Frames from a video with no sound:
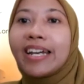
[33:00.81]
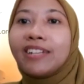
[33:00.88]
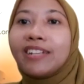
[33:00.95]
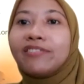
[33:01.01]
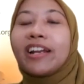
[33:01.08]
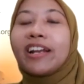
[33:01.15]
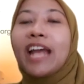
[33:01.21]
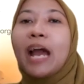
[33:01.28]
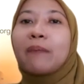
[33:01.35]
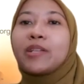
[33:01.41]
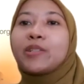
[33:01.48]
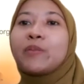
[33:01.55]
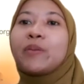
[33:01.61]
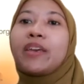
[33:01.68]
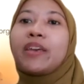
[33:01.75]
very happy
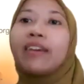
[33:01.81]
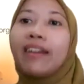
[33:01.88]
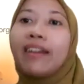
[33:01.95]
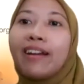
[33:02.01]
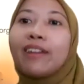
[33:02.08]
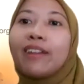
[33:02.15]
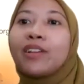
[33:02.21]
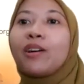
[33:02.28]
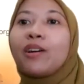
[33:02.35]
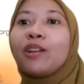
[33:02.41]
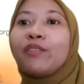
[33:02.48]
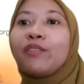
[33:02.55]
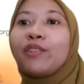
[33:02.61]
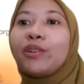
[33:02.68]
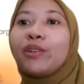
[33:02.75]
to be here with all of
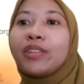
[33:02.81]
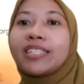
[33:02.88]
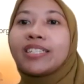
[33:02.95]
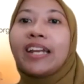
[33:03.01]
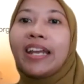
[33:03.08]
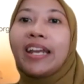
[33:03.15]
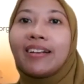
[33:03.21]
you listening.